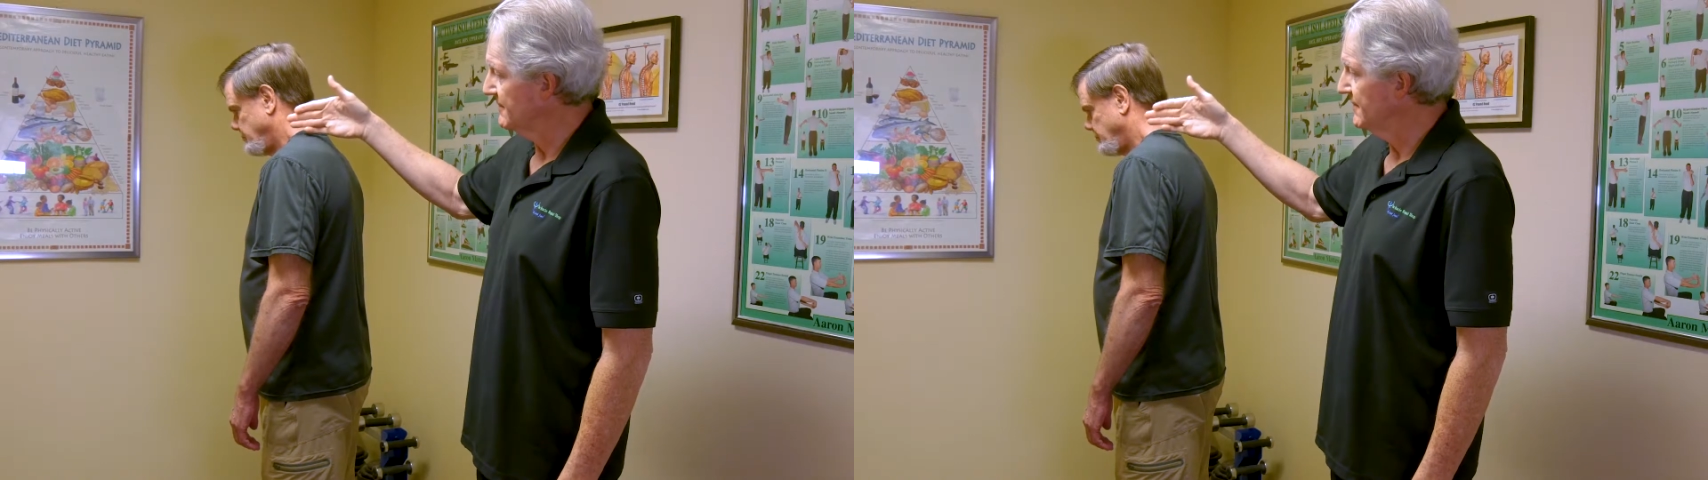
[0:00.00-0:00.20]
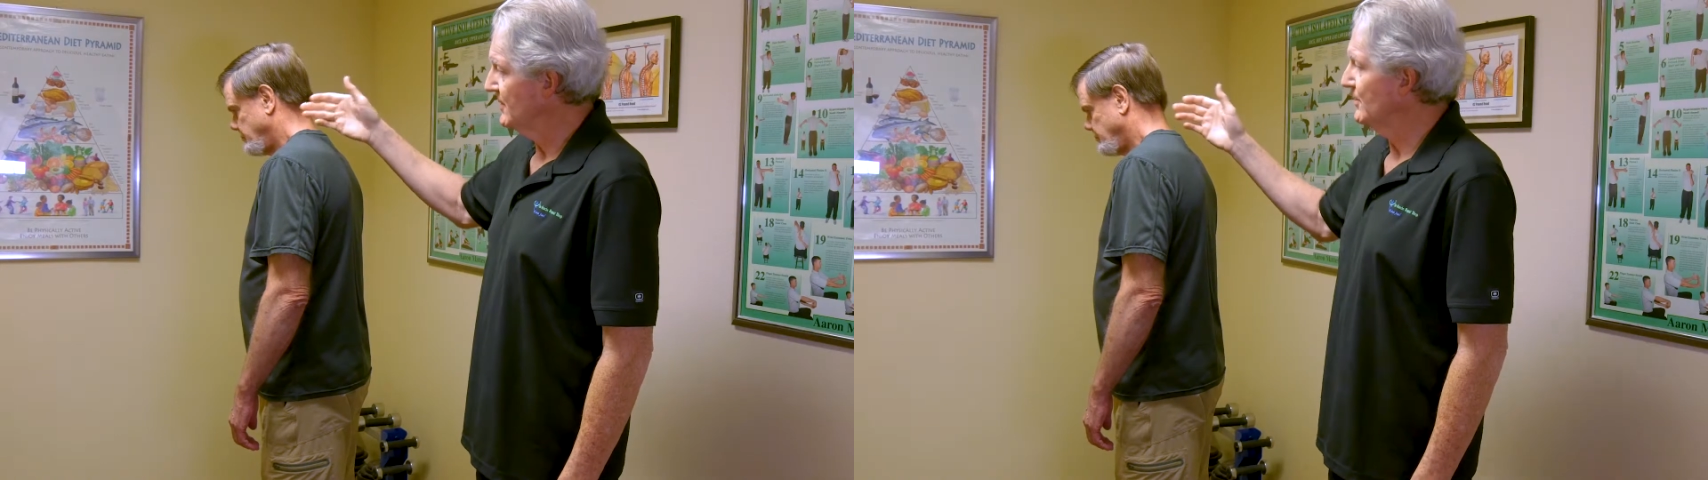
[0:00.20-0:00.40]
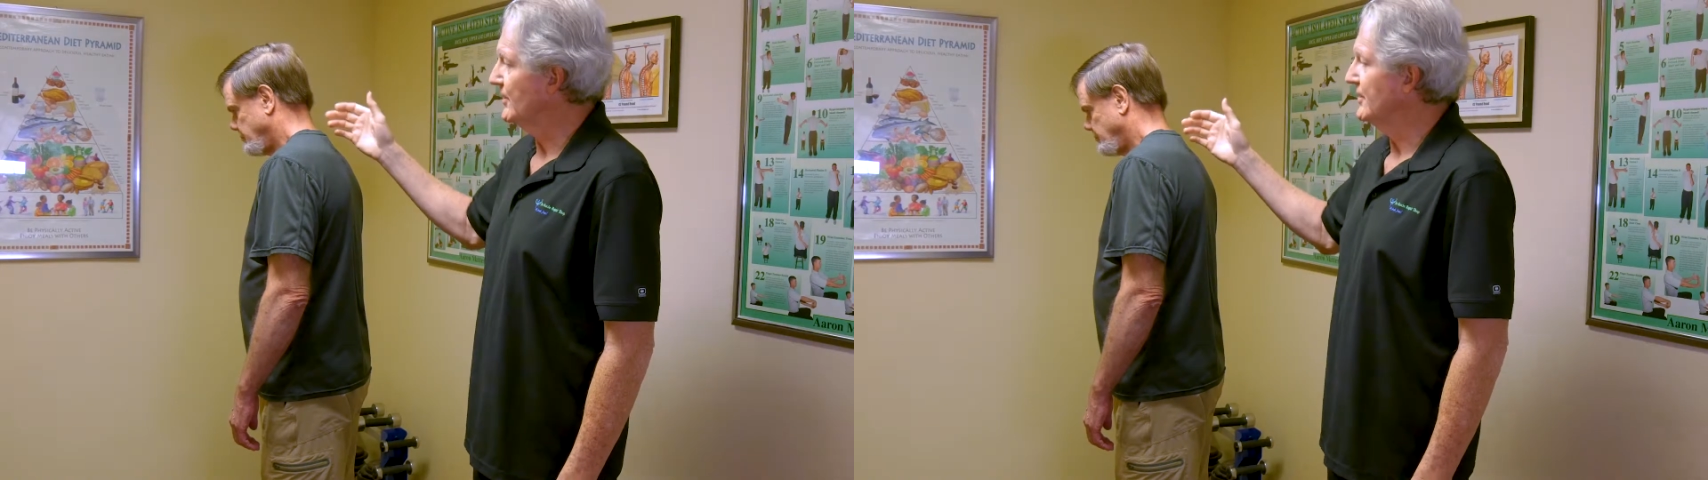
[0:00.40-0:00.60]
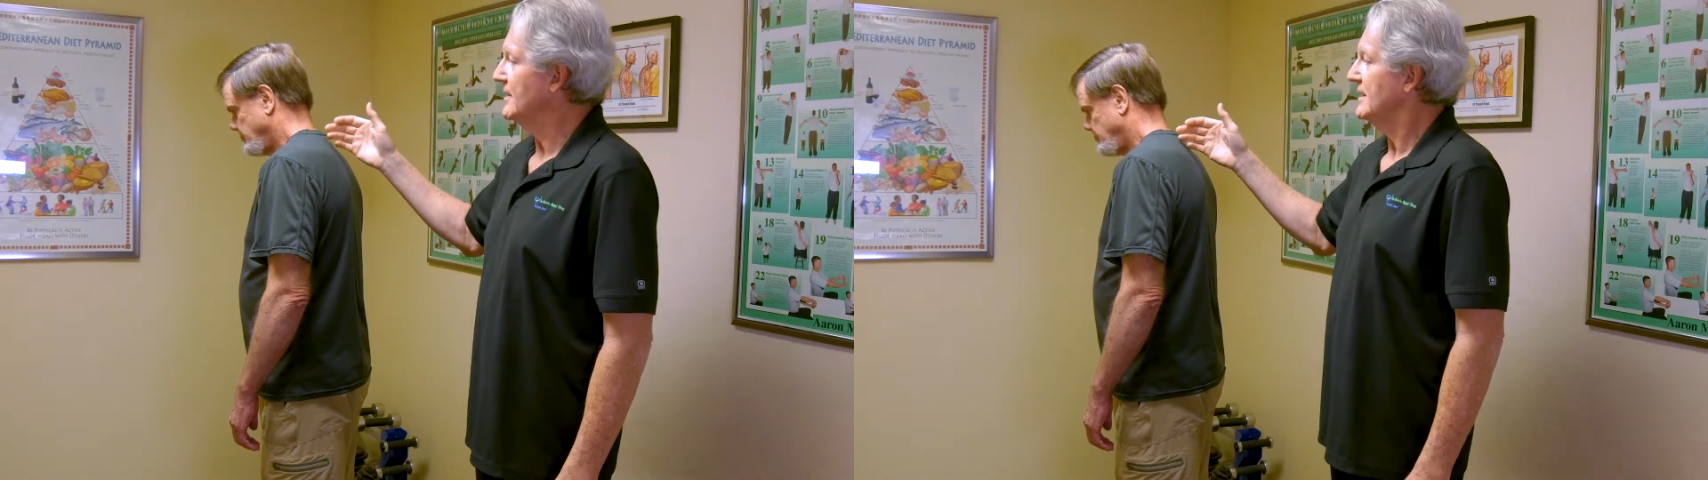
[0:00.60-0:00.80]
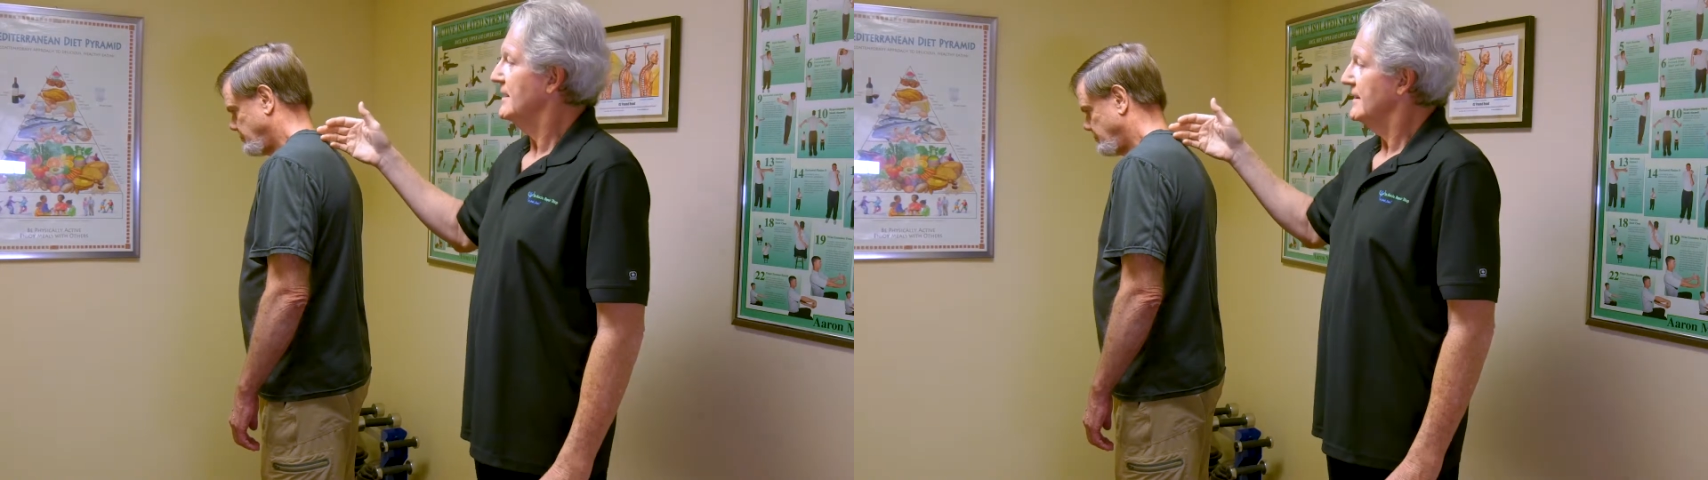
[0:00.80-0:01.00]

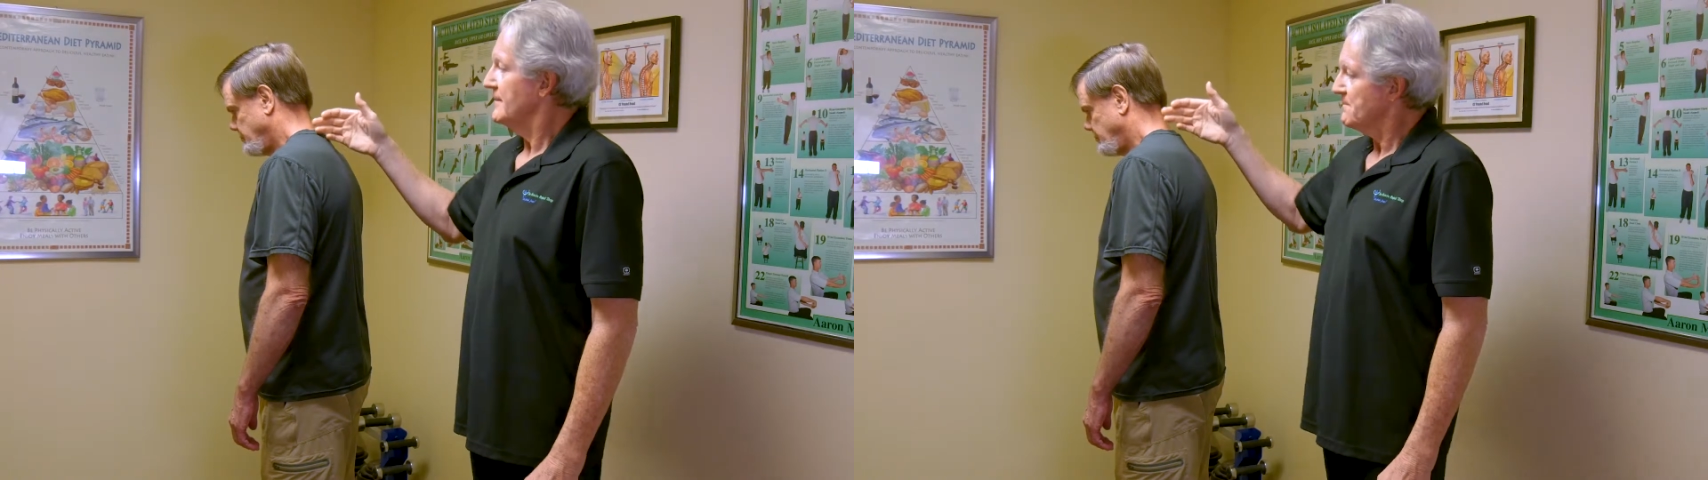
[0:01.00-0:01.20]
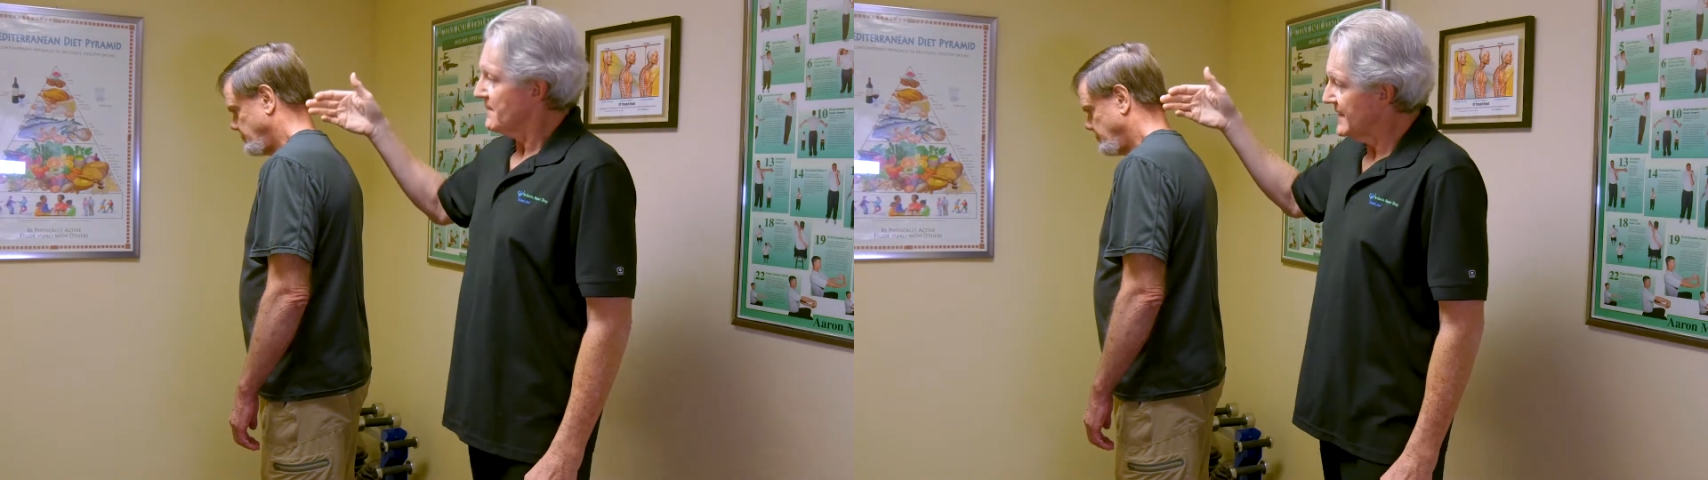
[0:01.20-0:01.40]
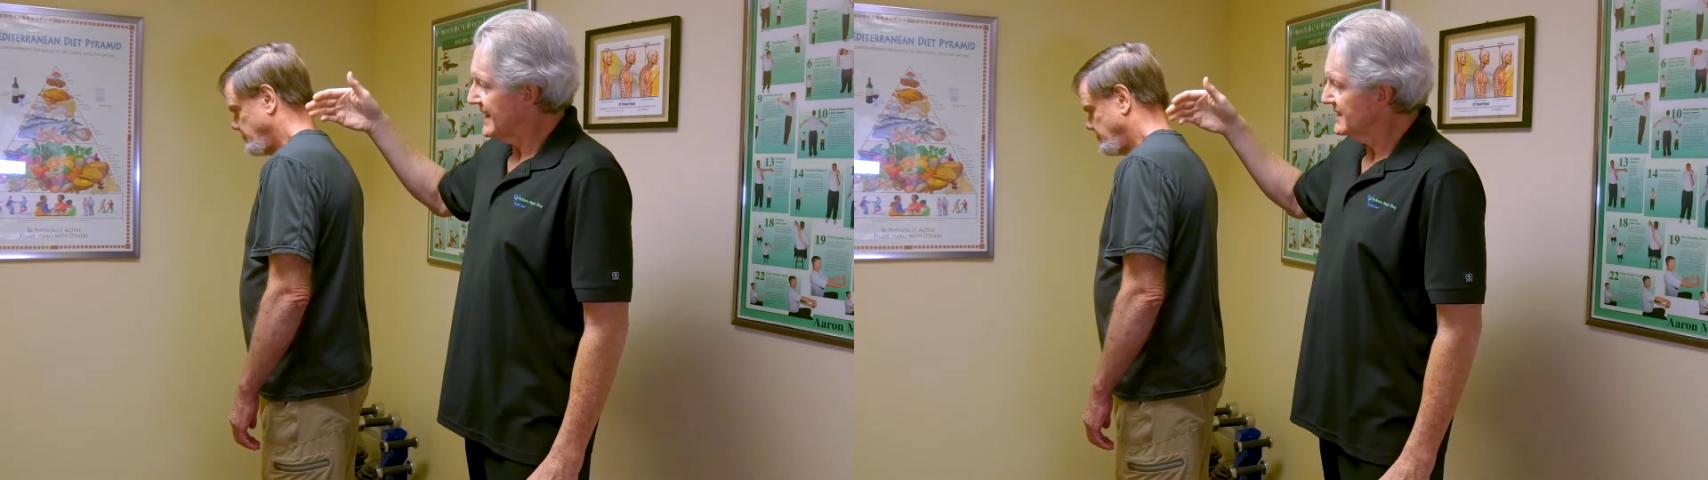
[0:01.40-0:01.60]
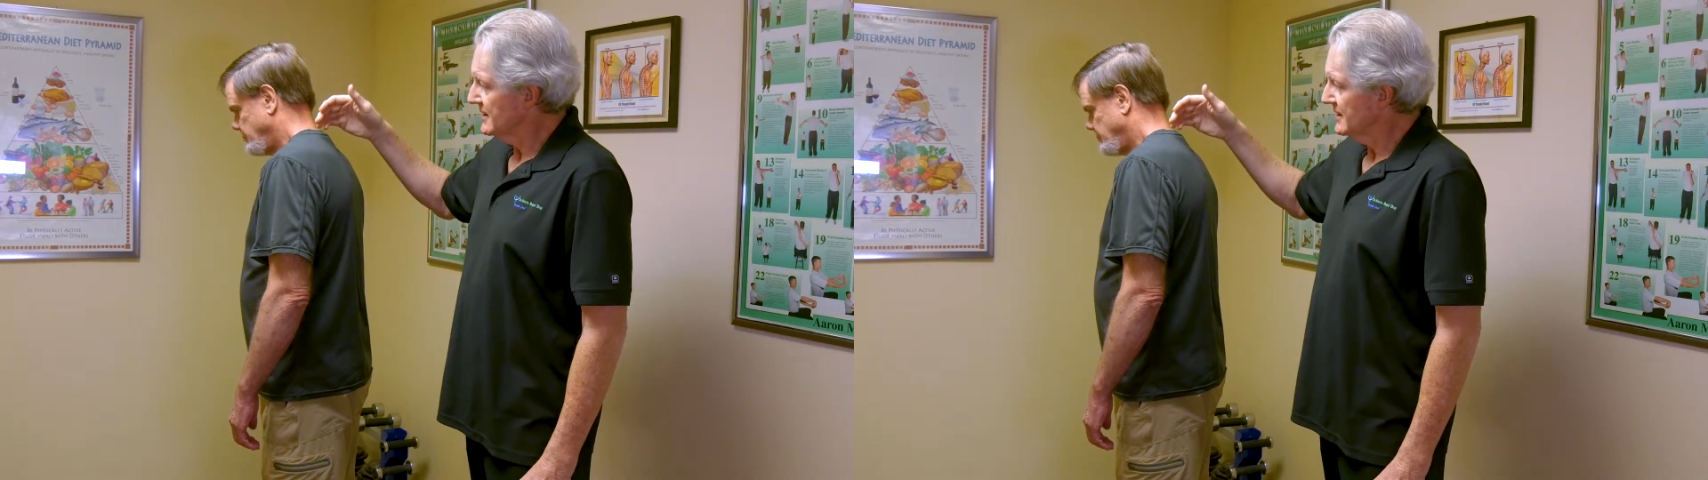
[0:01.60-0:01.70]
forward. That's